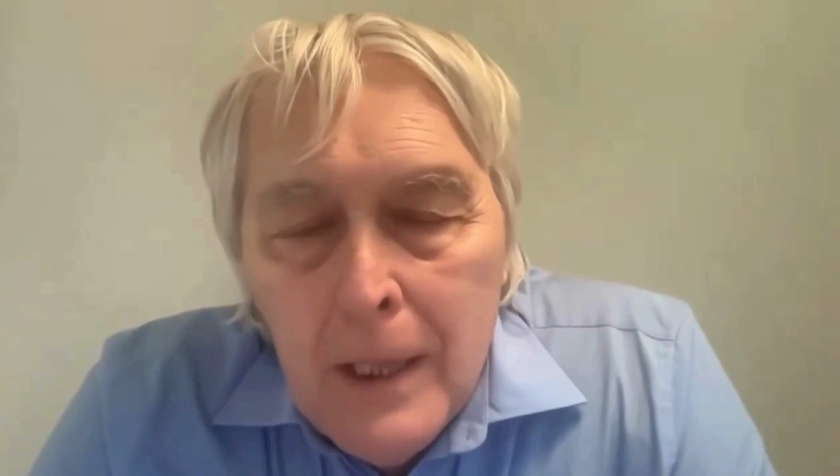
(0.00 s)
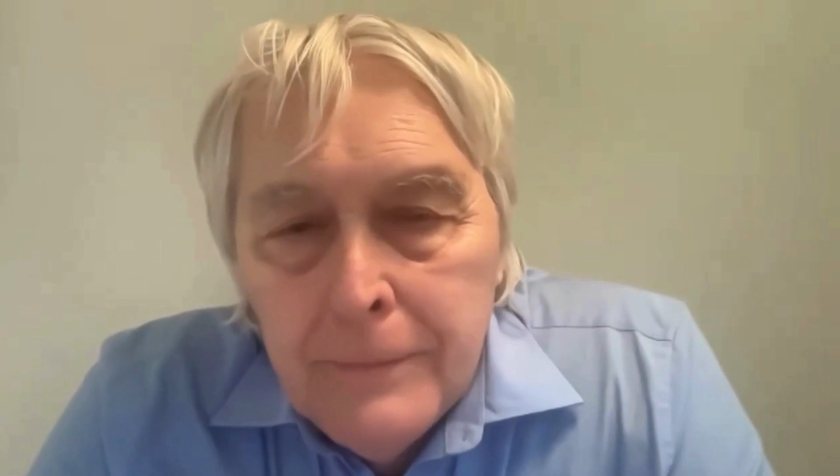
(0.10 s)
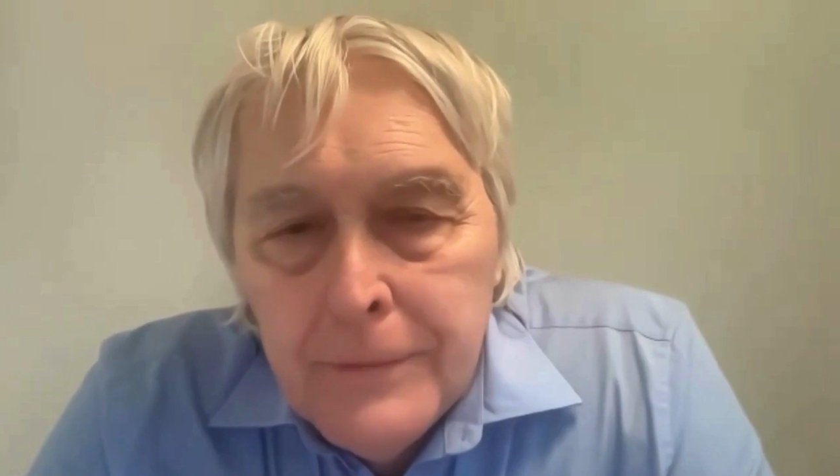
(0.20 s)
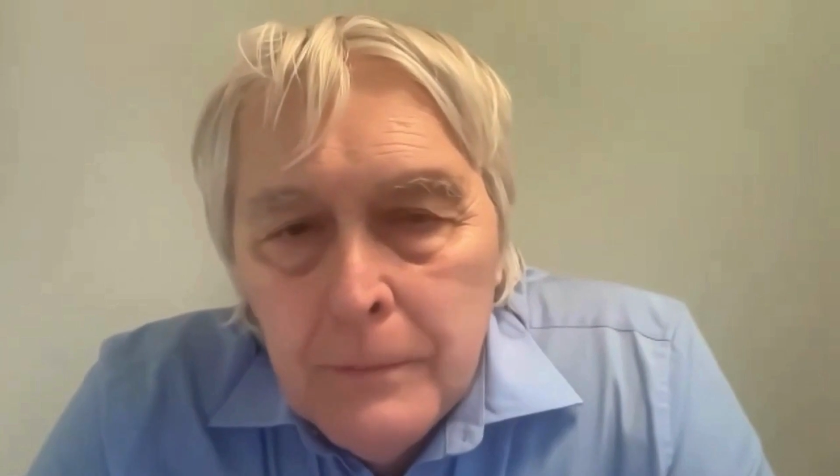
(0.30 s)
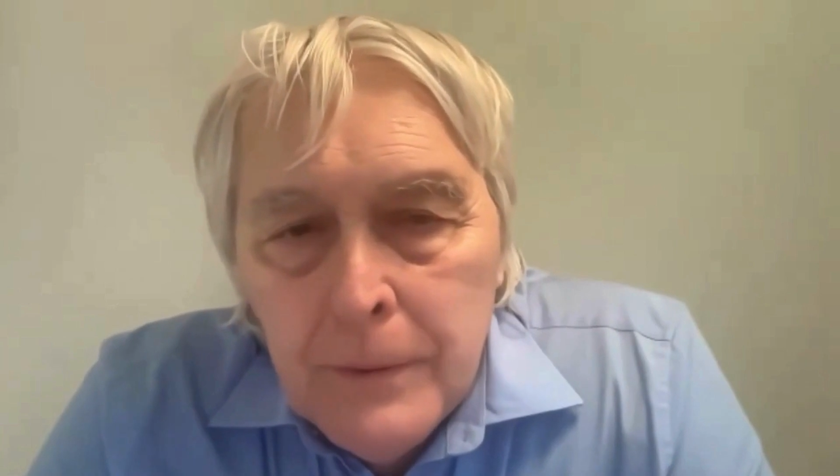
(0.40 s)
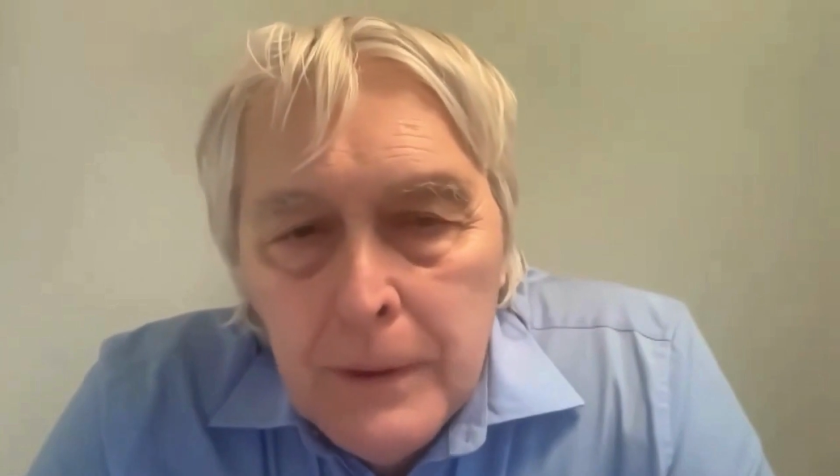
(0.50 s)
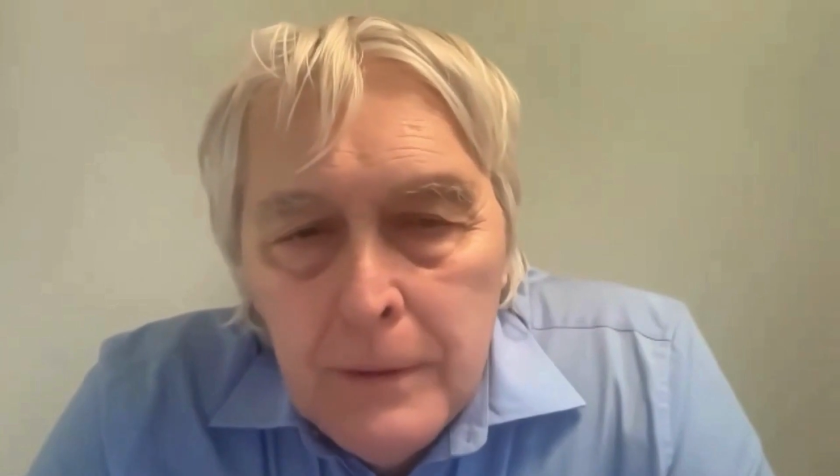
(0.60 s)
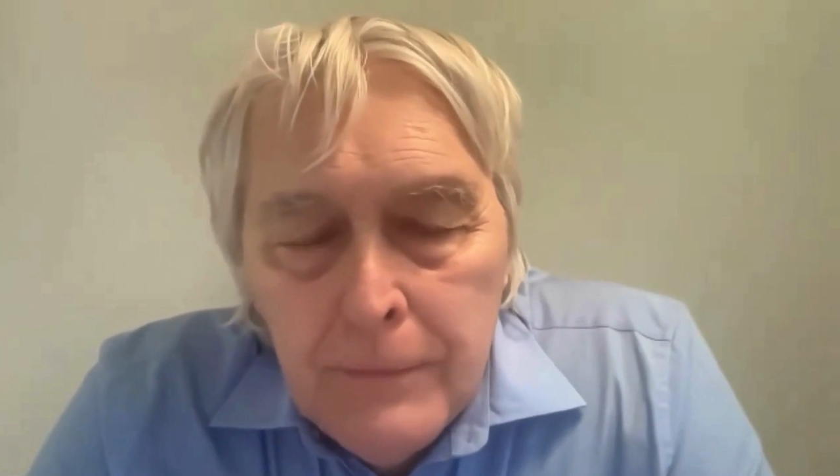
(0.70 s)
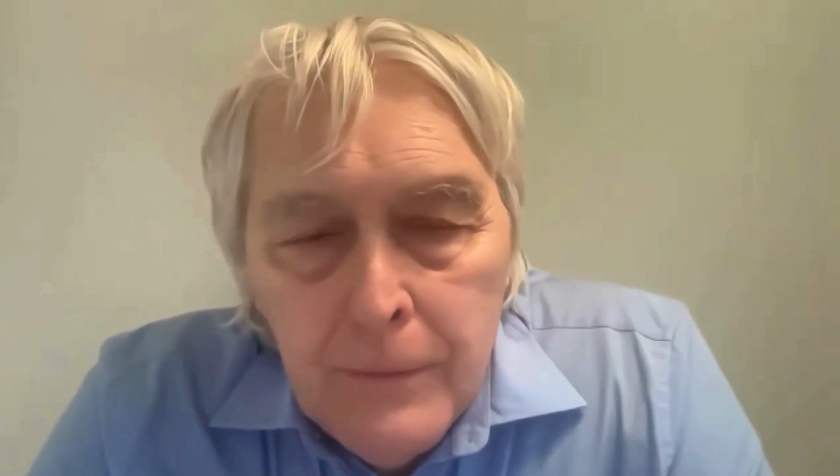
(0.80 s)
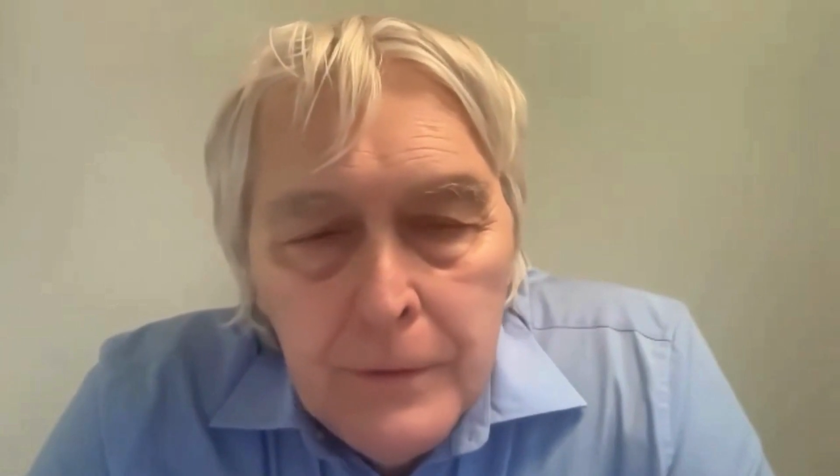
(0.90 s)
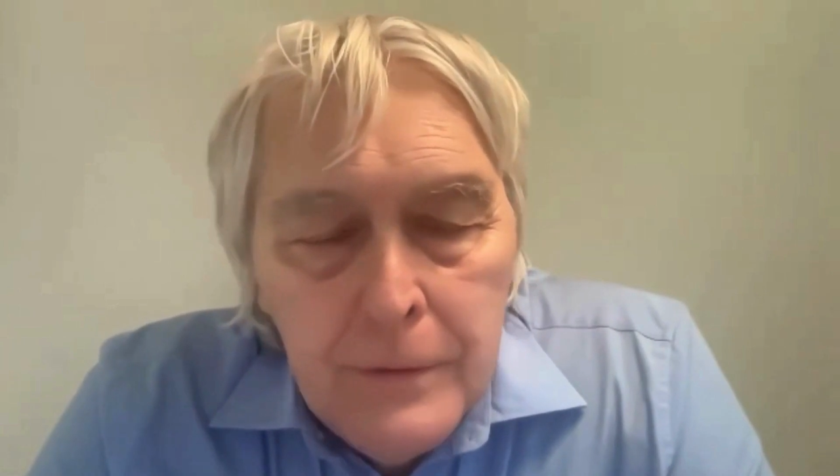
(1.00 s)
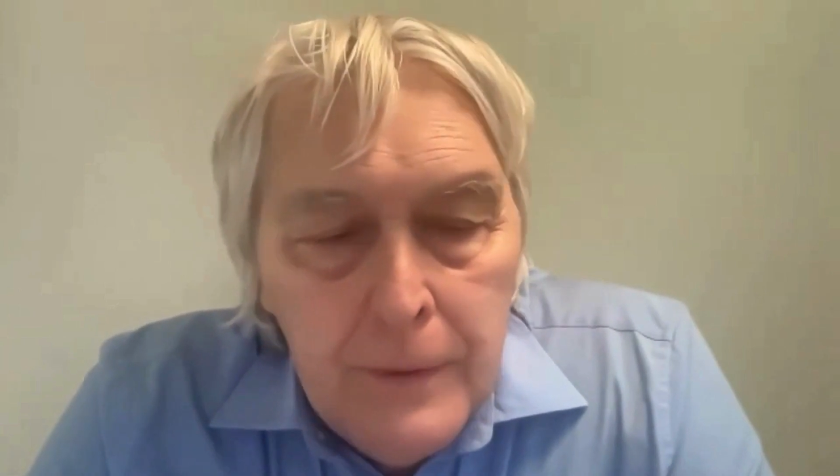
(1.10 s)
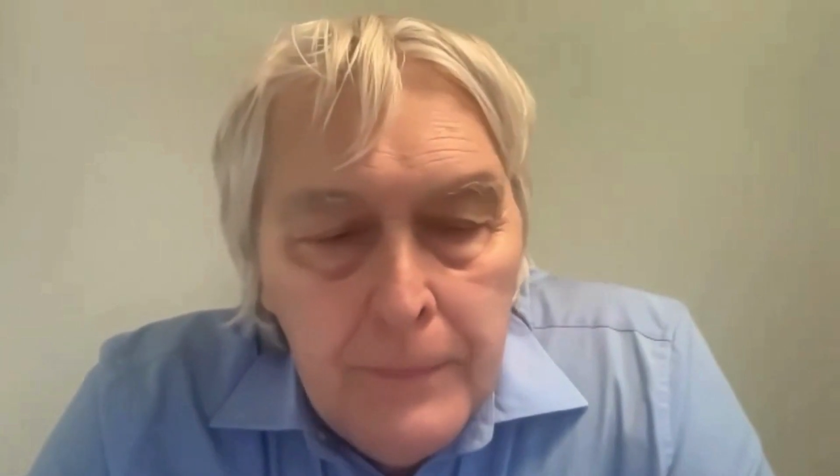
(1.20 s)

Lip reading: have something in front of it.